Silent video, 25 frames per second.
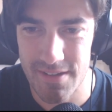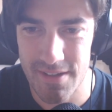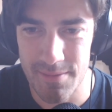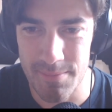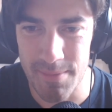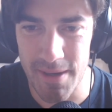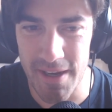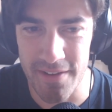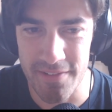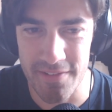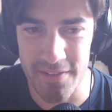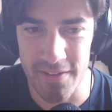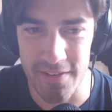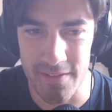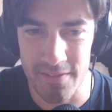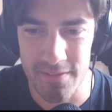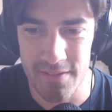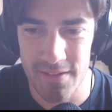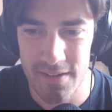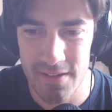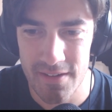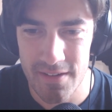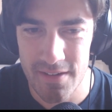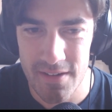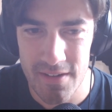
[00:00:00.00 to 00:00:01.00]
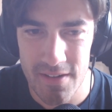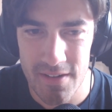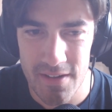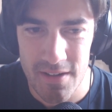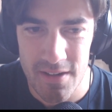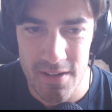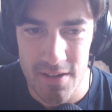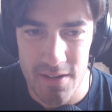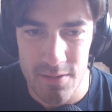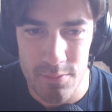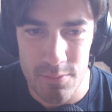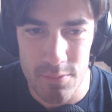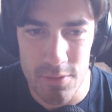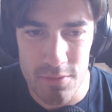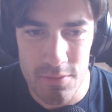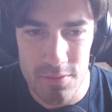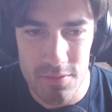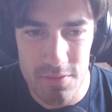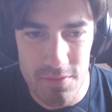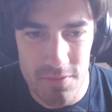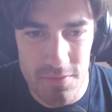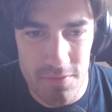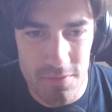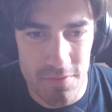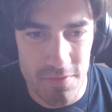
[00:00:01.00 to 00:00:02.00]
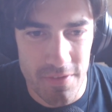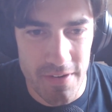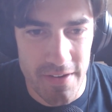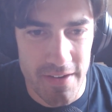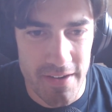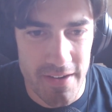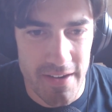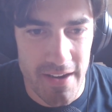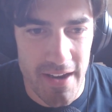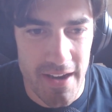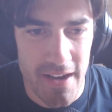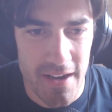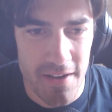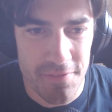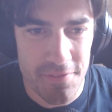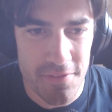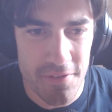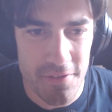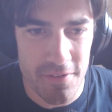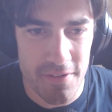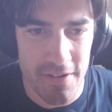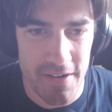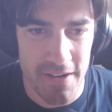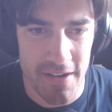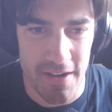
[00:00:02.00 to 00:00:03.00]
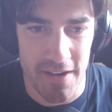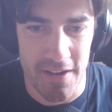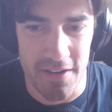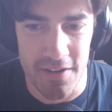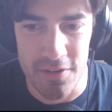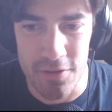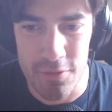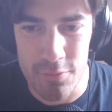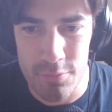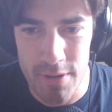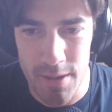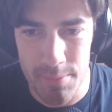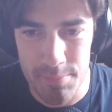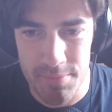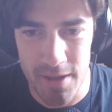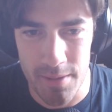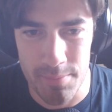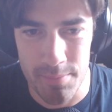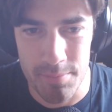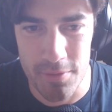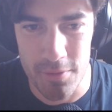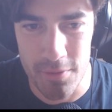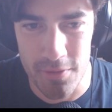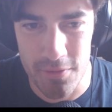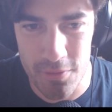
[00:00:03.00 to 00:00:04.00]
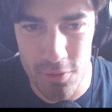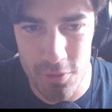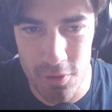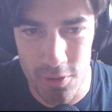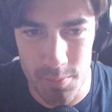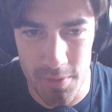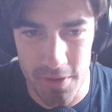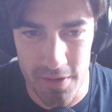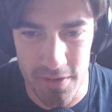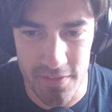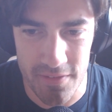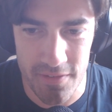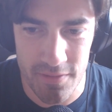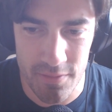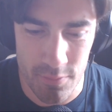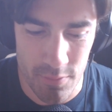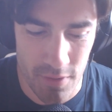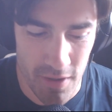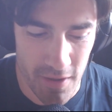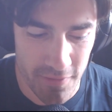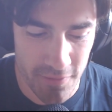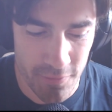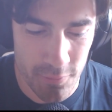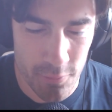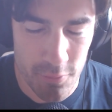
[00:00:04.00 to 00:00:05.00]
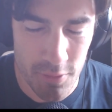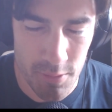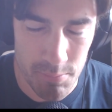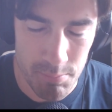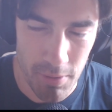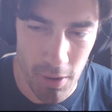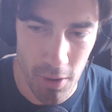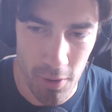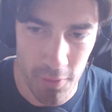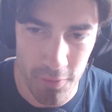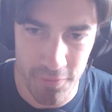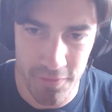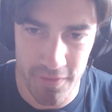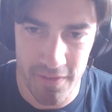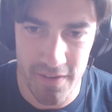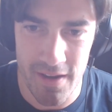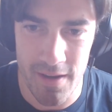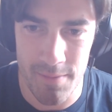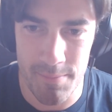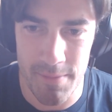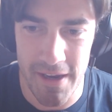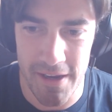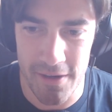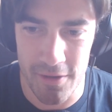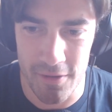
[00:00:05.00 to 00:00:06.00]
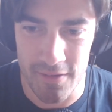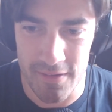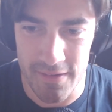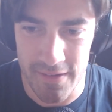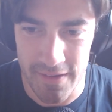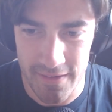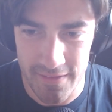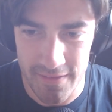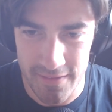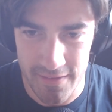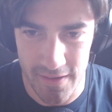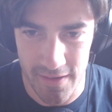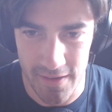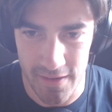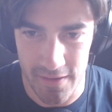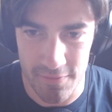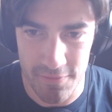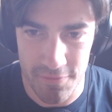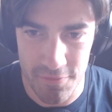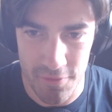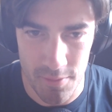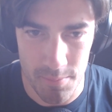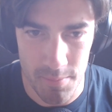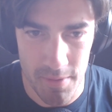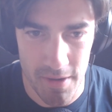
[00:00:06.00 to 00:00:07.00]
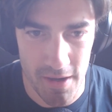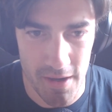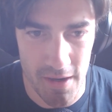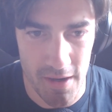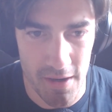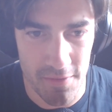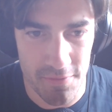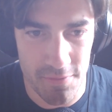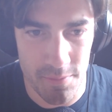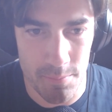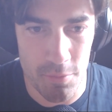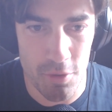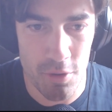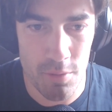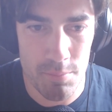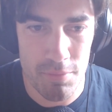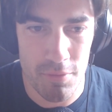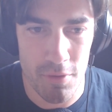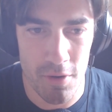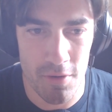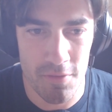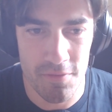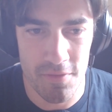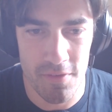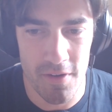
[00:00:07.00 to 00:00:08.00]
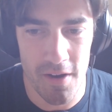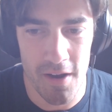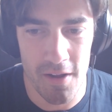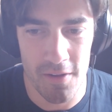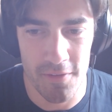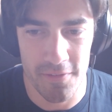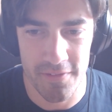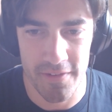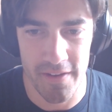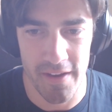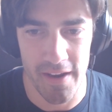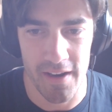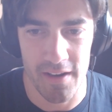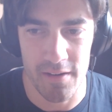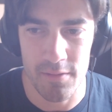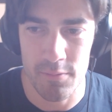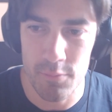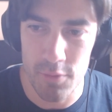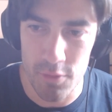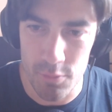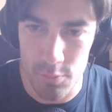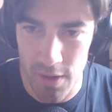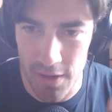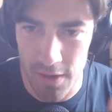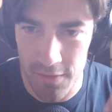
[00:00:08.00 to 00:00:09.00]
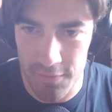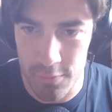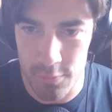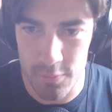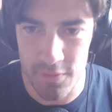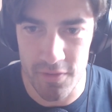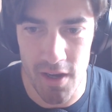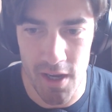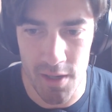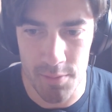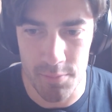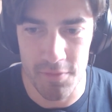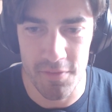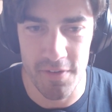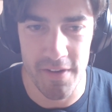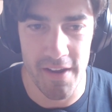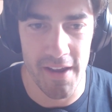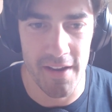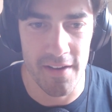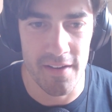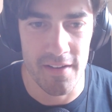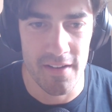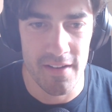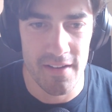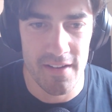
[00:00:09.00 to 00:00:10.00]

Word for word: Amazing. Well, Vi, after uh, you wrapped up your tournament, I saw a post come out on LinkedIn from uh, from your profile saying what a wonderful time you've had,